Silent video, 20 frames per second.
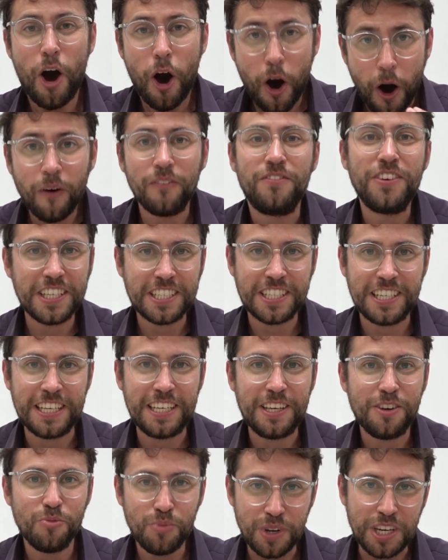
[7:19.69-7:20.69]

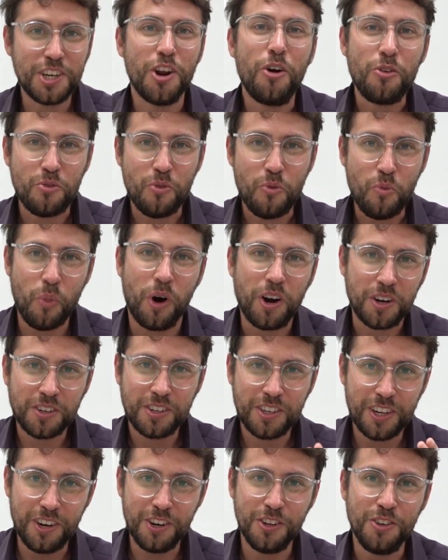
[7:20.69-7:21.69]
Obviously, we don't want
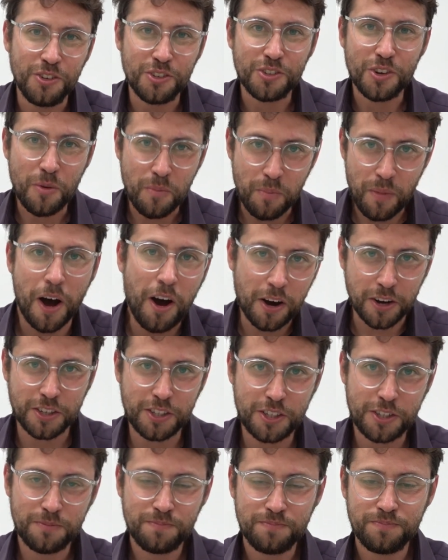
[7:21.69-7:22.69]
to lose
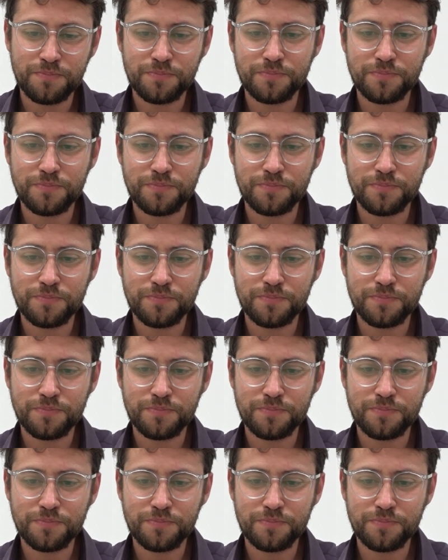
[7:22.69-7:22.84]
marks.